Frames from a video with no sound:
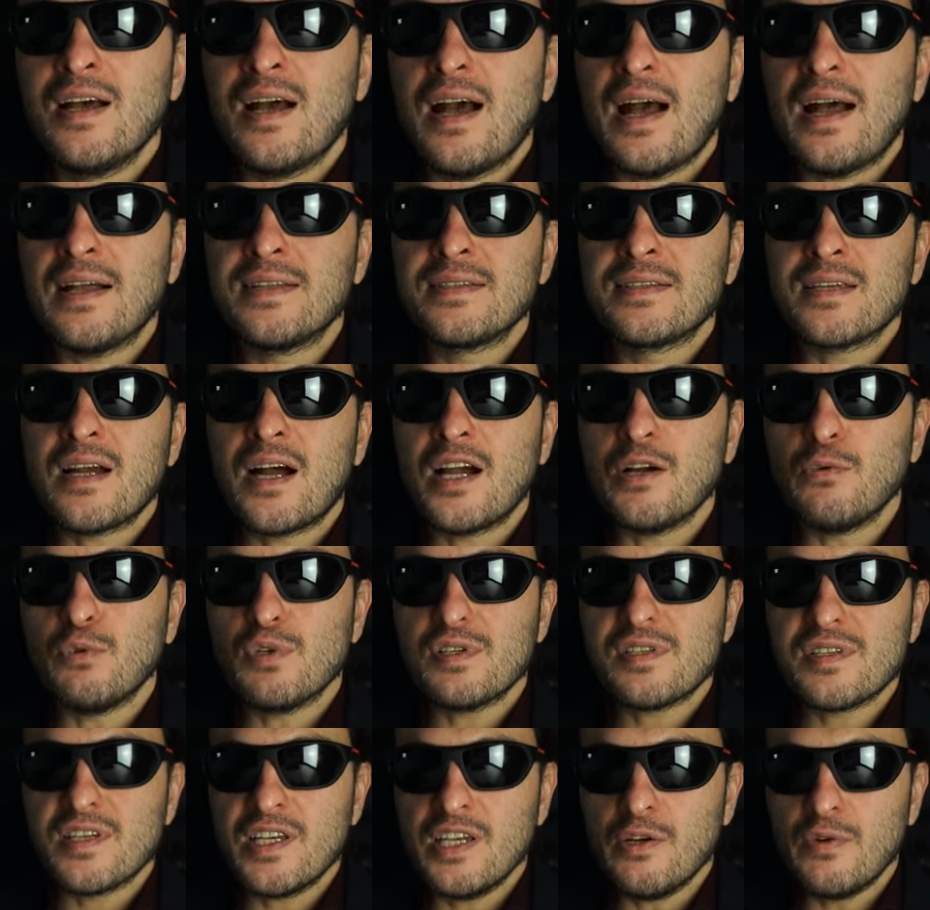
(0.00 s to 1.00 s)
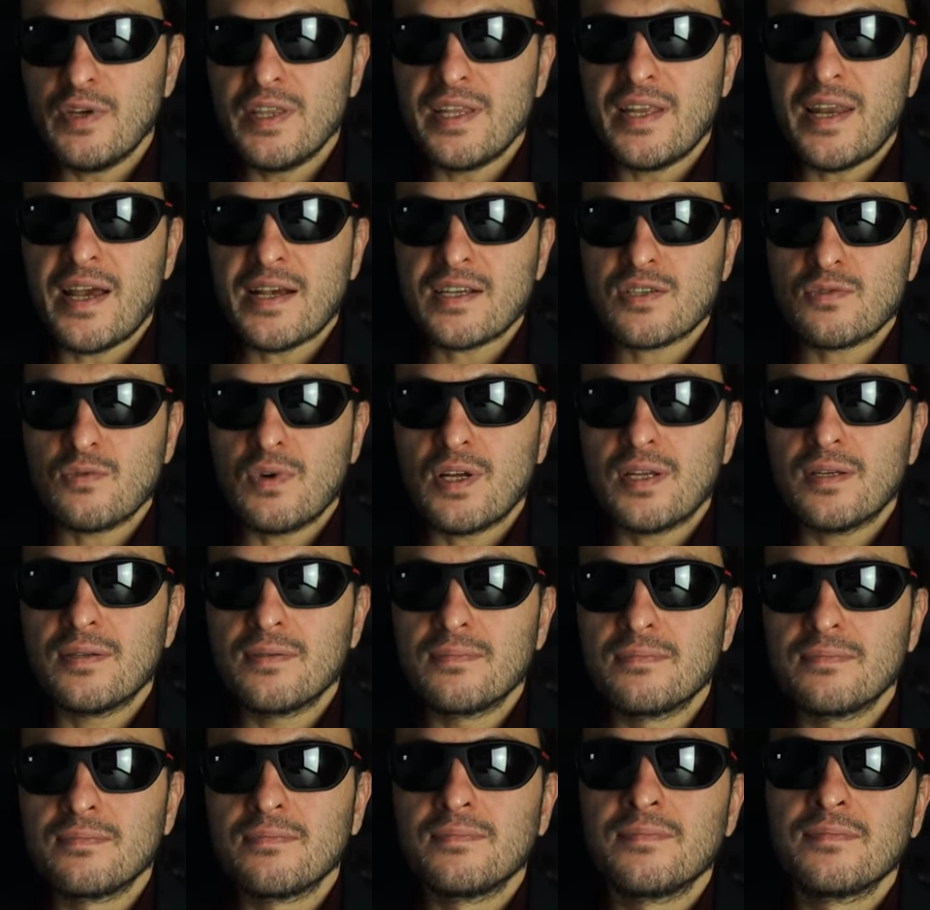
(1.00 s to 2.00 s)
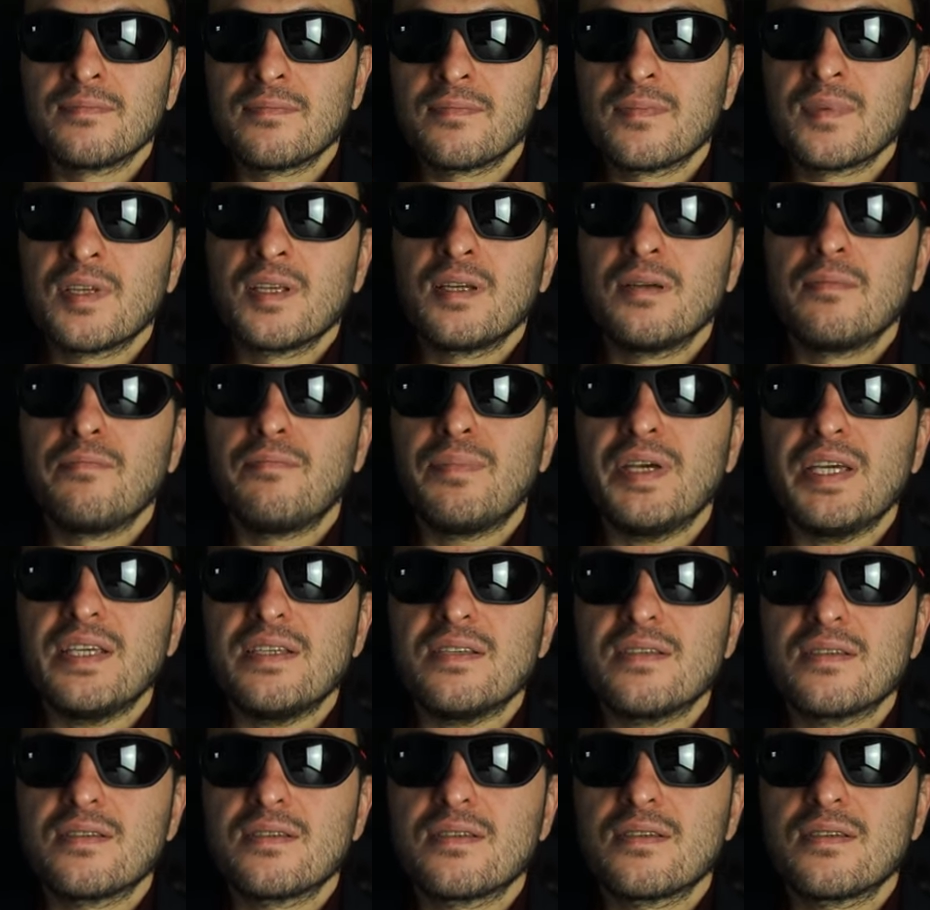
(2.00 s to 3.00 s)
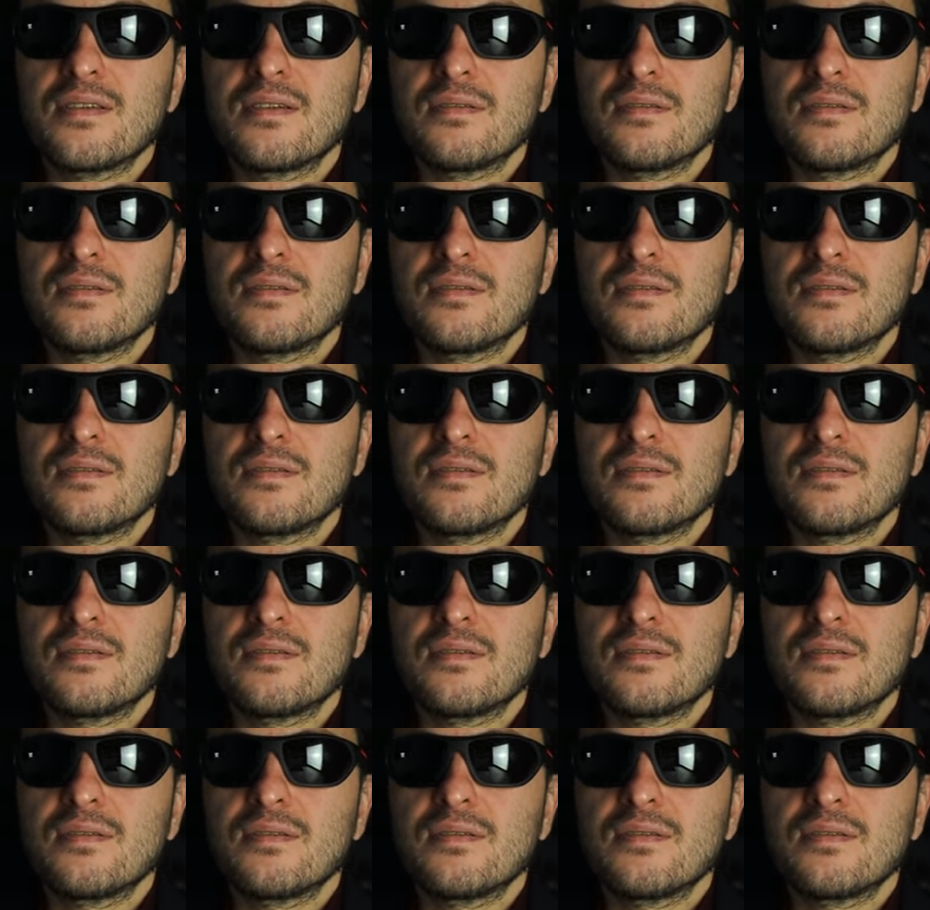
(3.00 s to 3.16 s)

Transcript: And I will see you in the next one. Peace.